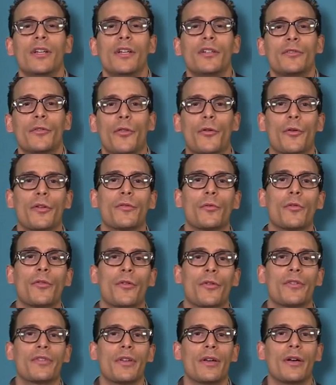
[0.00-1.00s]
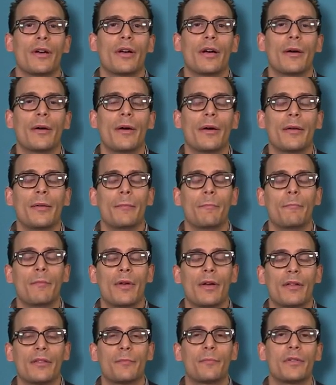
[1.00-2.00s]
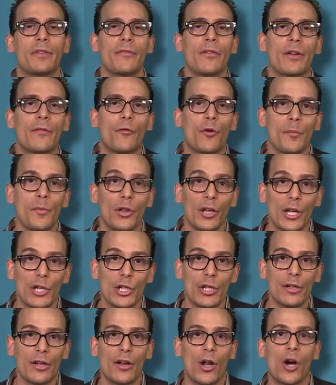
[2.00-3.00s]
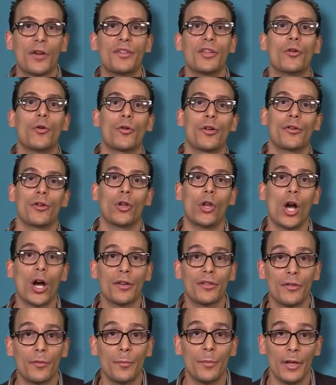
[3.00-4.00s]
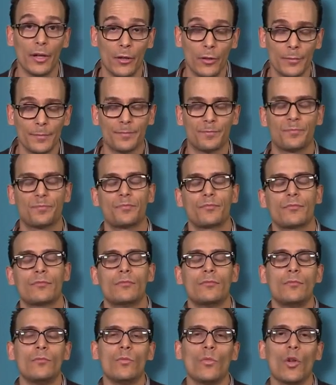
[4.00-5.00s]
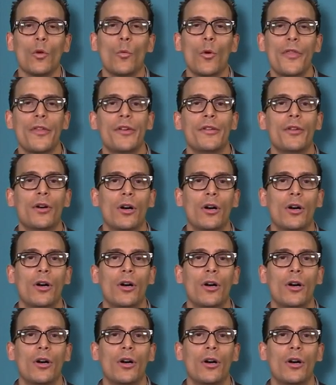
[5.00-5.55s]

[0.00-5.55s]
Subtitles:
So there's a specific formulation, an oxycodone naloxone pill, where the